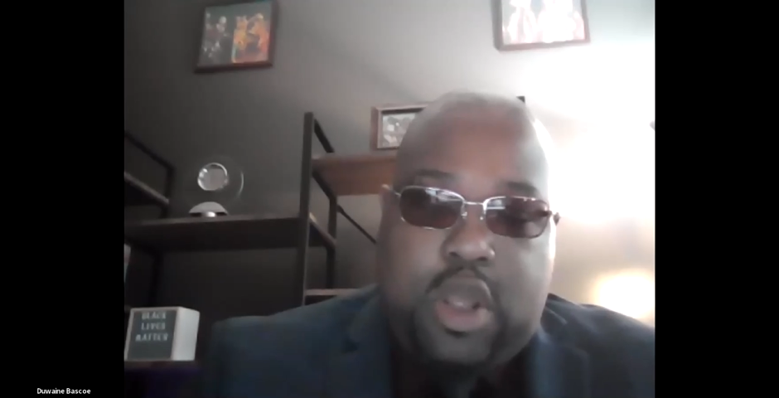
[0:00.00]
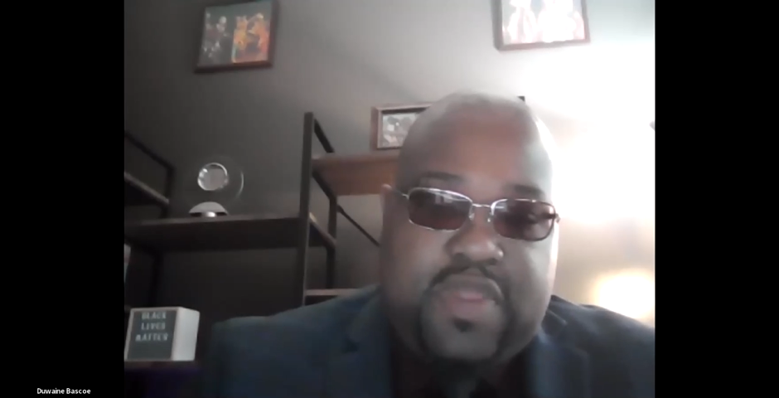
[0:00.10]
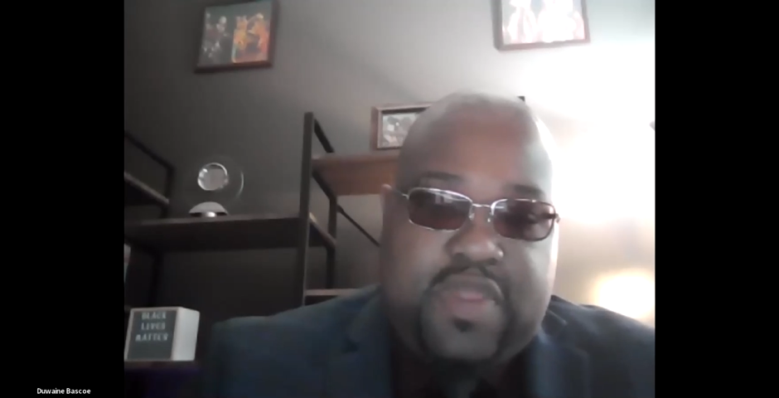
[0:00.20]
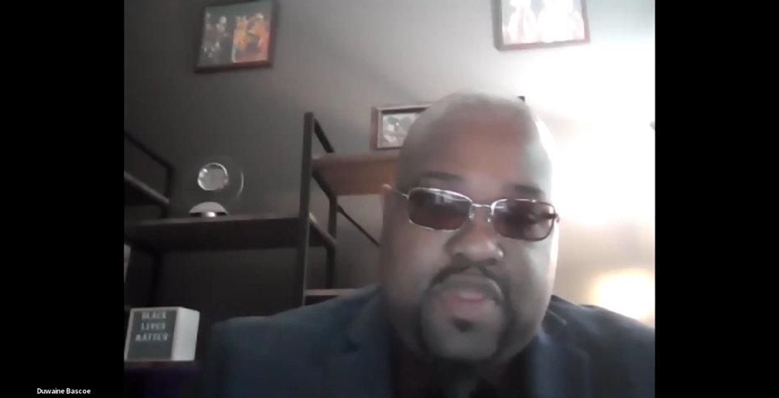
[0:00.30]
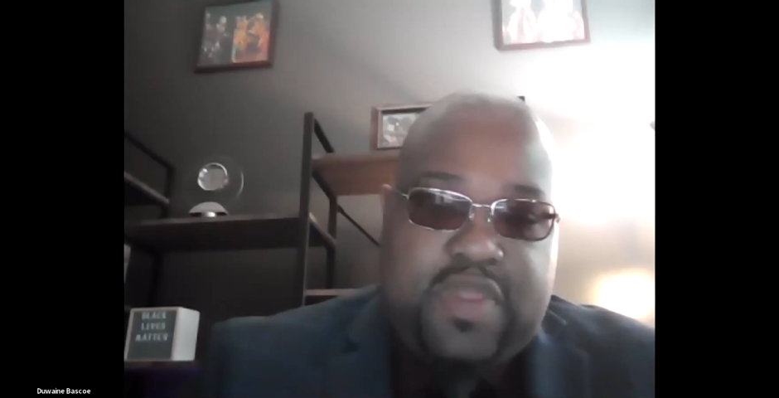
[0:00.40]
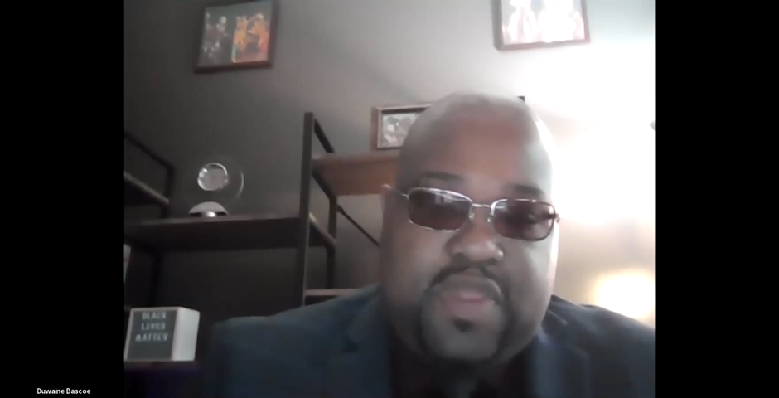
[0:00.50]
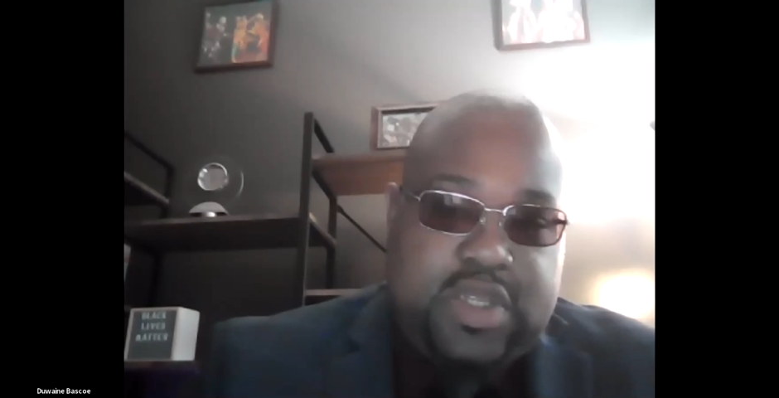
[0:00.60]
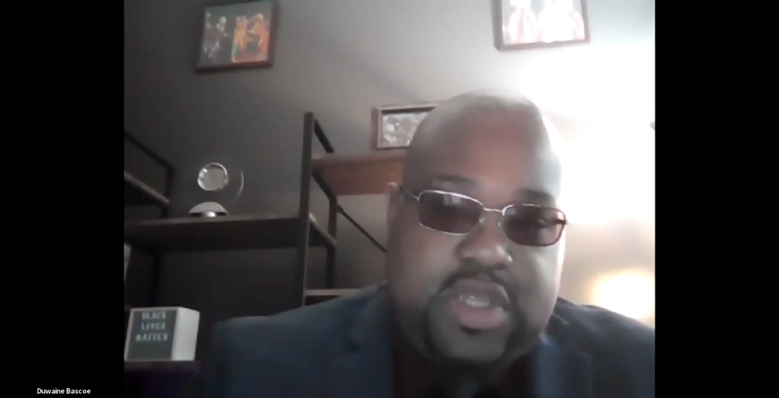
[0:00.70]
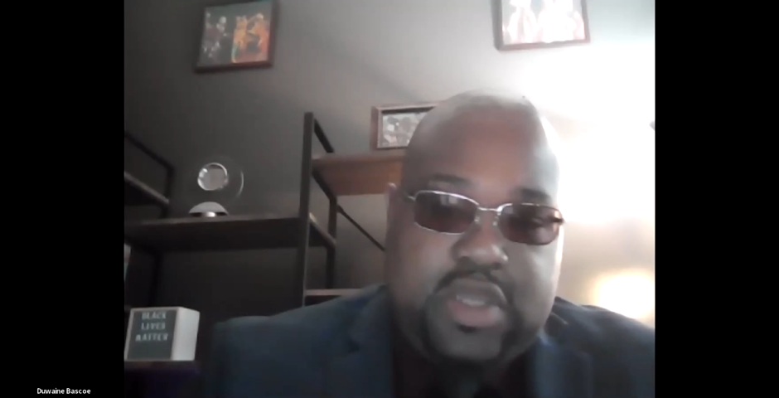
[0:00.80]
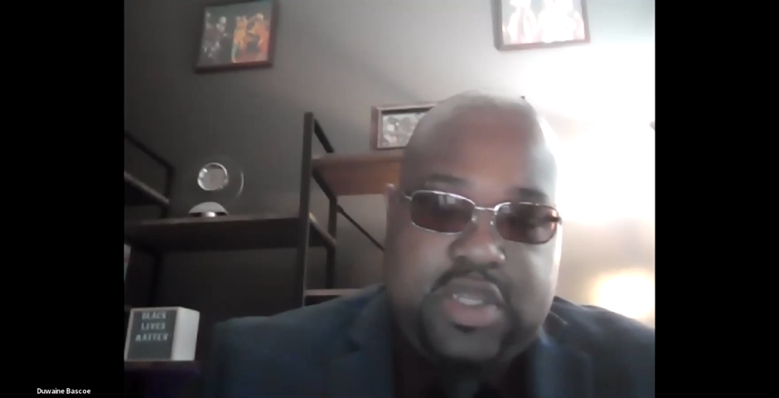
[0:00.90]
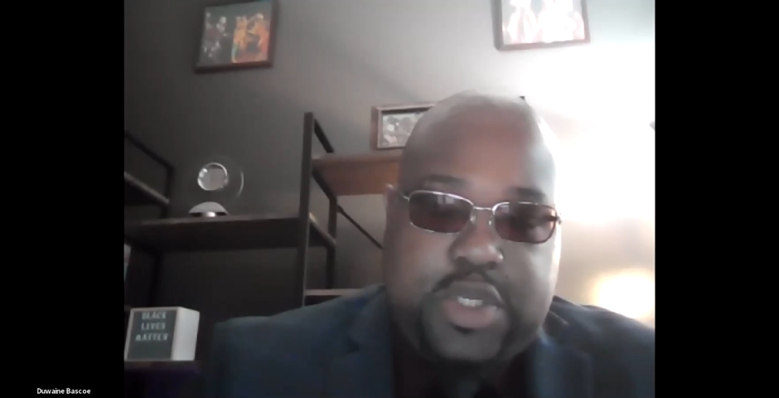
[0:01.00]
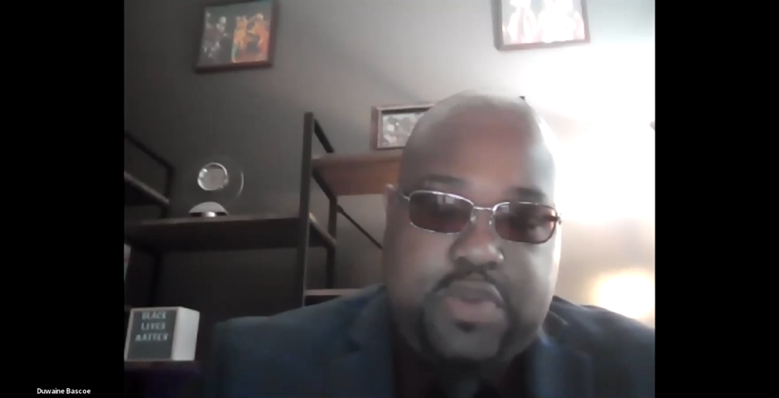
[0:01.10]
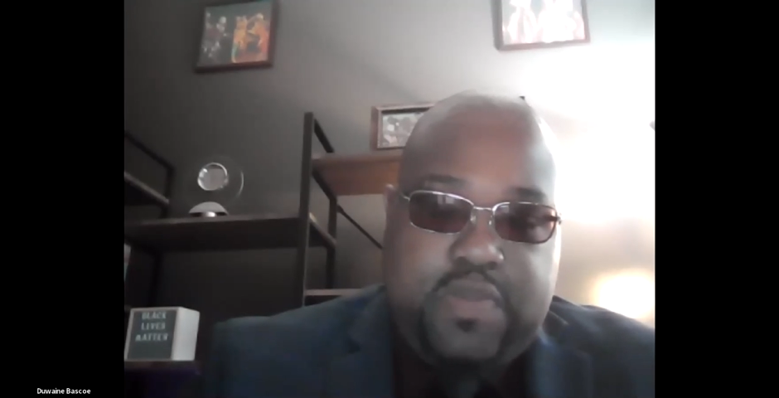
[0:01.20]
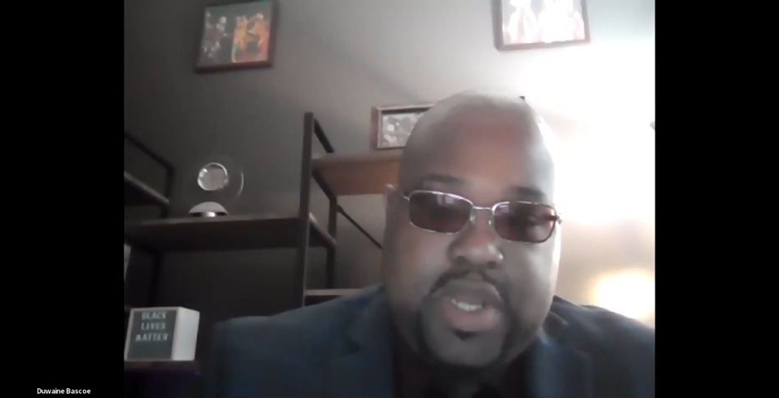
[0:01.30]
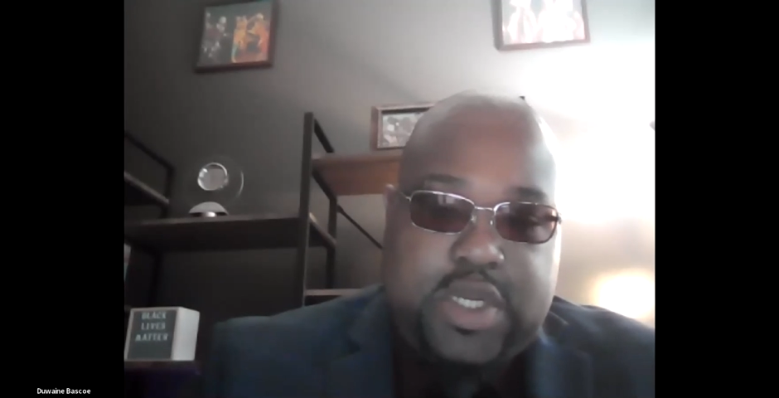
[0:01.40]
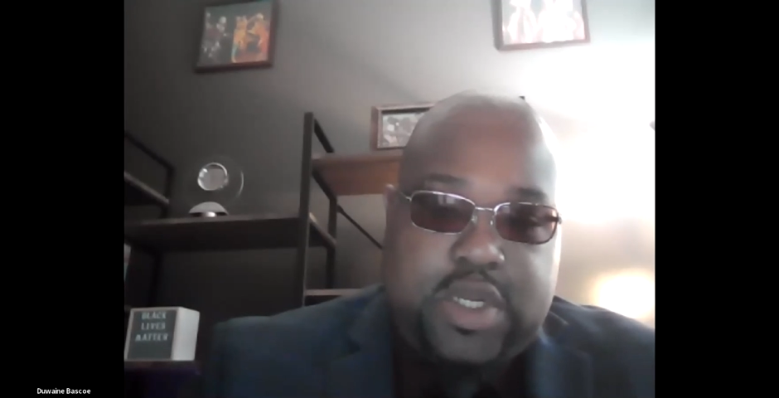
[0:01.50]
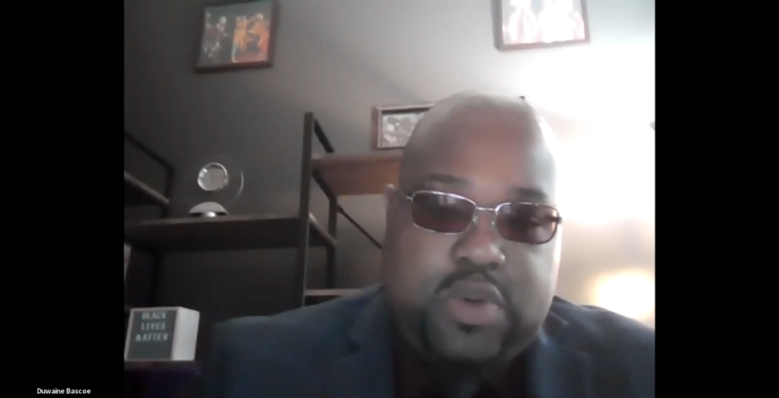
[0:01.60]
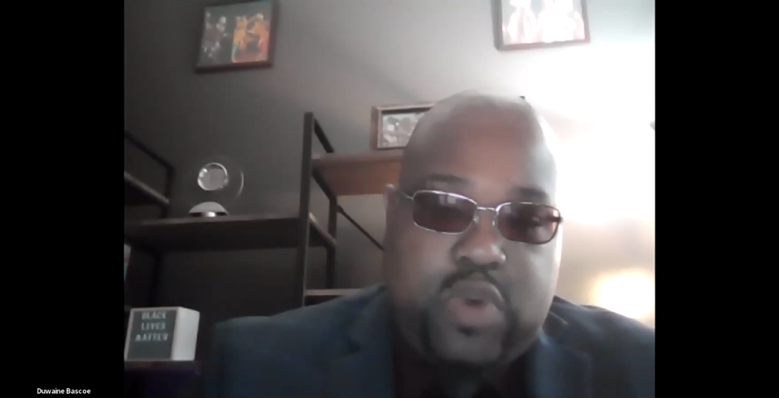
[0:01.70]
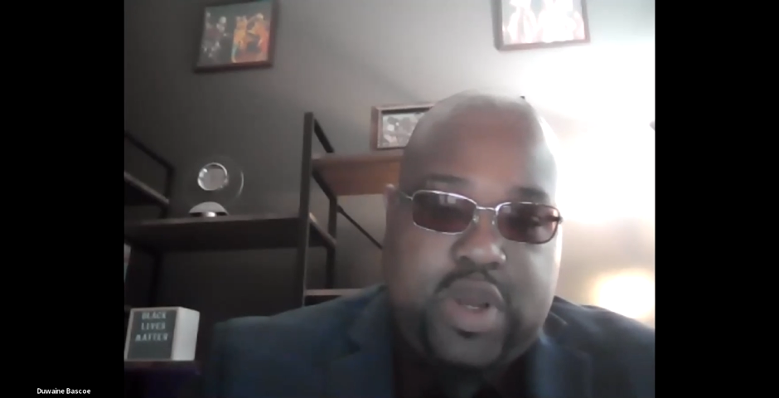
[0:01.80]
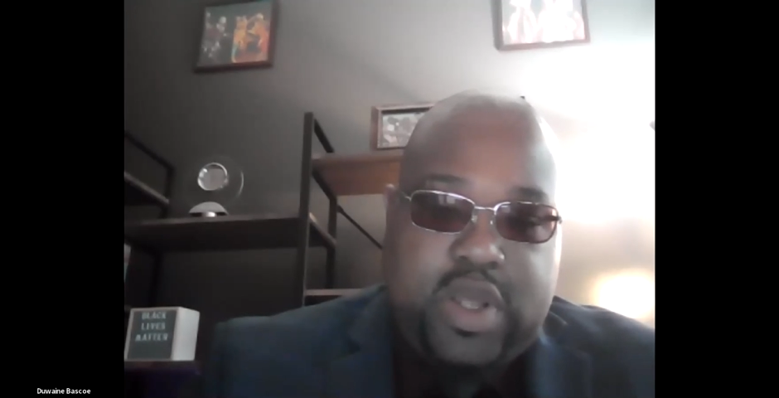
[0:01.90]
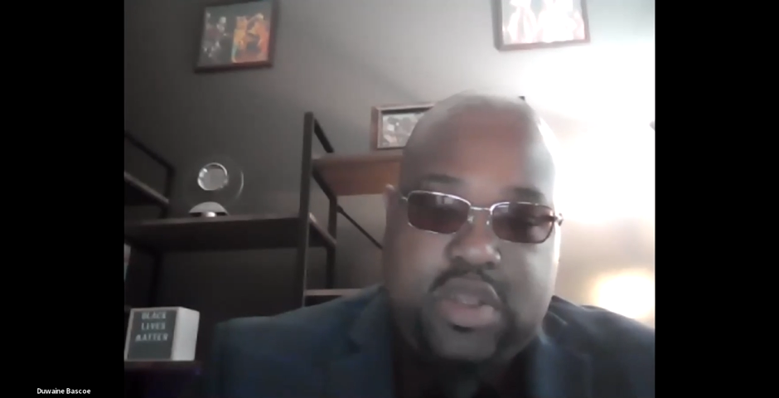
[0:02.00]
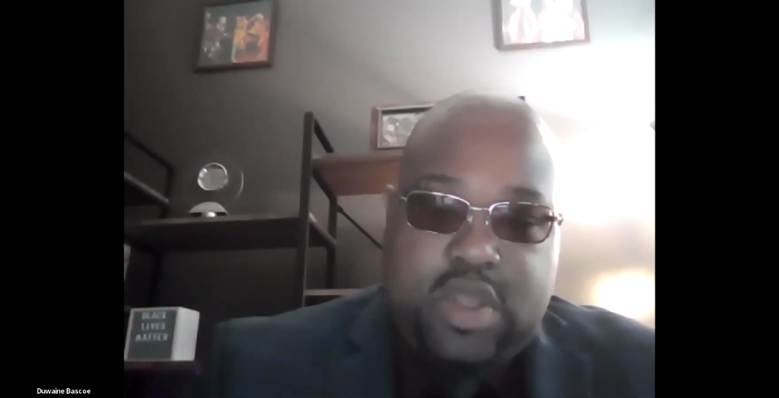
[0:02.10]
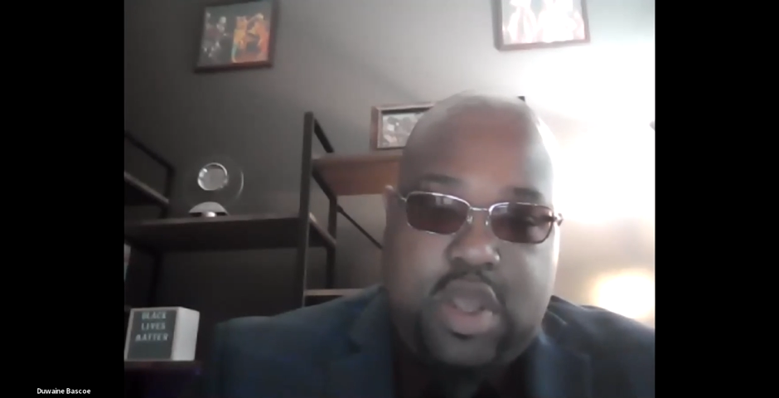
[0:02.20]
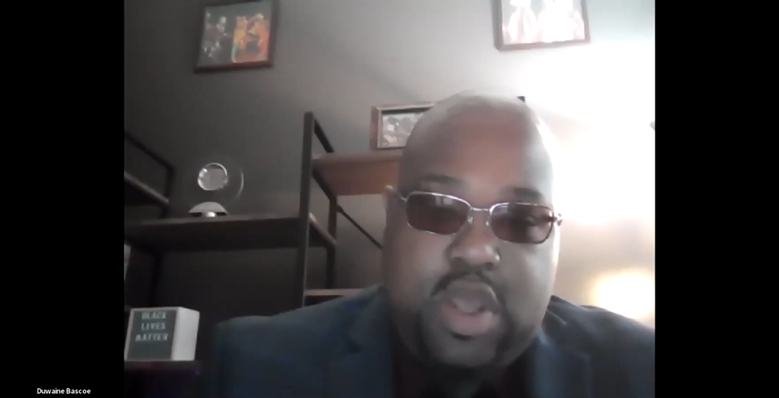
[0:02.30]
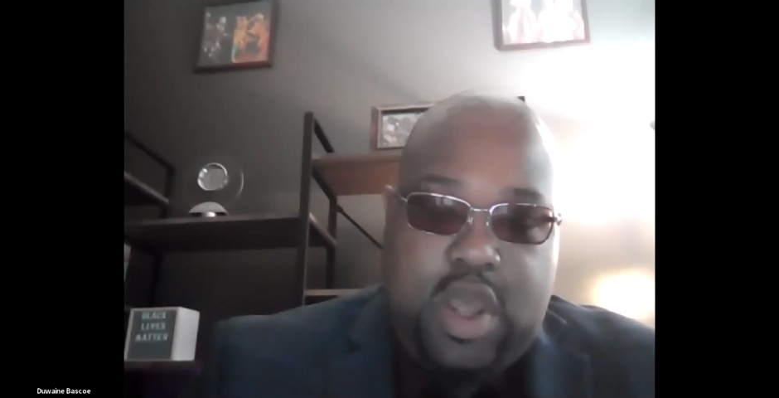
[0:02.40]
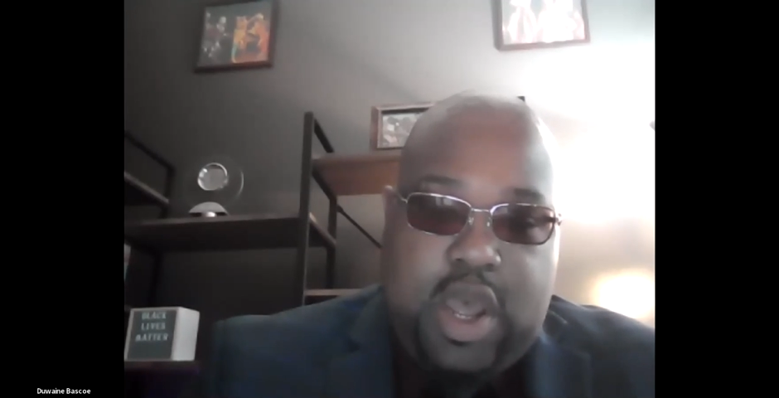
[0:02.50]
Along with that, one of the things that you mentioned was